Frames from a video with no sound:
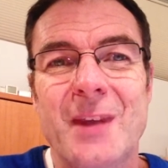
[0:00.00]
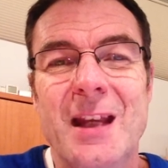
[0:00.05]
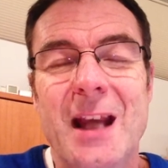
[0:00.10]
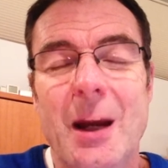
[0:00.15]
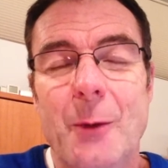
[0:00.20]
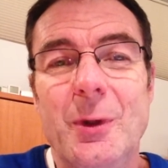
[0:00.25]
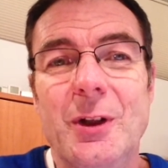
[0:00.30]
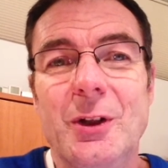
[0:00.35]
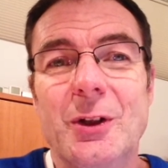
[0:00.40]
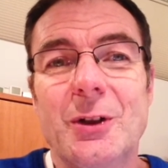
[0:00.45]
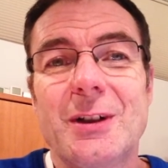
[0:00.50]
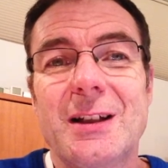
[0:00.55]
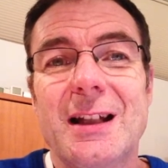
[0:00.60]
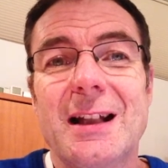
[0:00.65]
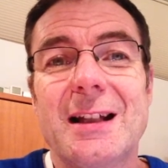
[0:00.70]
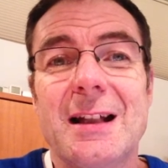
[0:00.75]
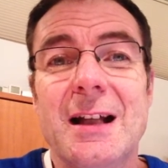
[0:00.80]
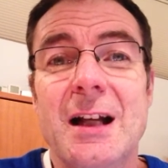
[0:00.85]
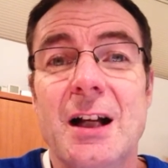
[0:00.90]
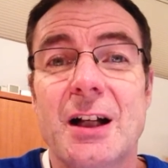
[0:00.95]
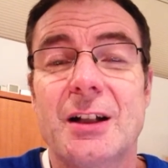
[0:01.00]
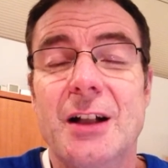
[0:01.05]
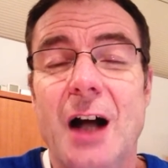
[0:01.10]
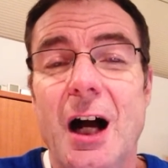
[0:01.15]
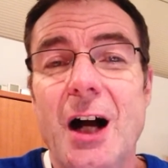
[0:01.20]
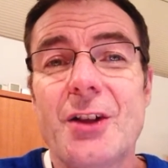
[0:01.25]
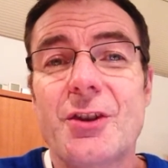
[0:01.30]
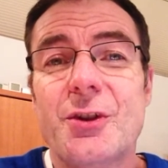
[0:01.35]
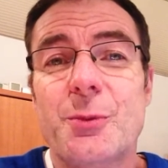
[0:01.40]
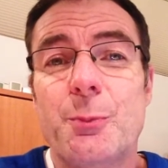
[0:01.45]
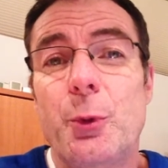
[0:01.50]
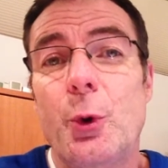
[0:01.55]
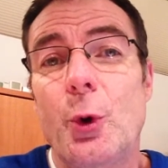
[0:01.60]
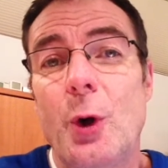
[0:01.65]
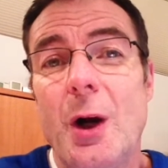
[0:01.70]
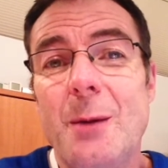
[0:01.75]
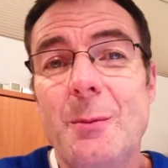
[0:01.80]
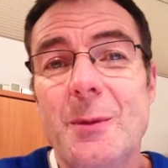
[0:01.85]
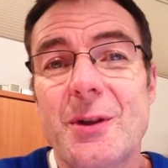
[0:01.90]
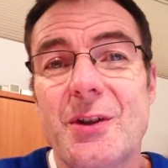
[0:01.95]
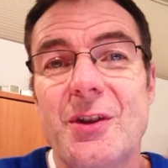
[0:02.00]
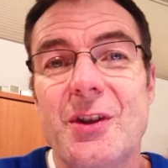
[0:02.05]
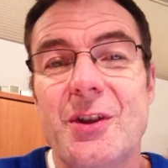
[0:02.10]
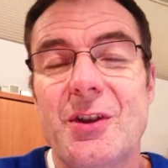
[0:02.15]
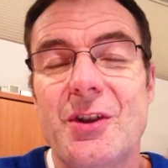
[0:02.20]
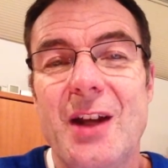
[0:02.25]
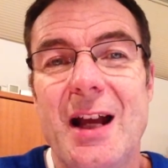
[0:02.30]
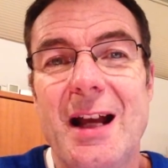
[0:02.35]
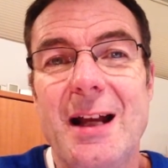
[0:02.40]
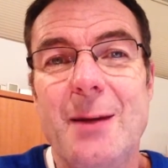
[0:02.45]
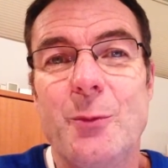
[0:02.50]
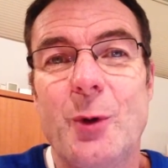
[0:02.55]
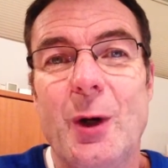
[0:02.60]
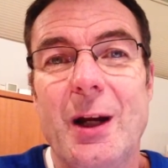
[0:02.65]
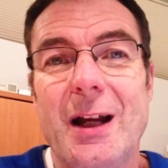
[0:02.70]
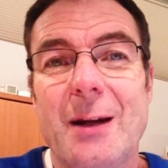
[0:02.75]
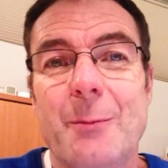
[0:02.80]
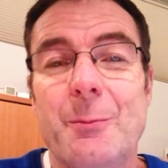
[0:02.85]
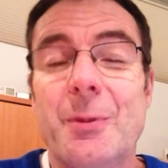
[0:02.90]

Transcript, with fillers: And we looked at God's promises to Abraham,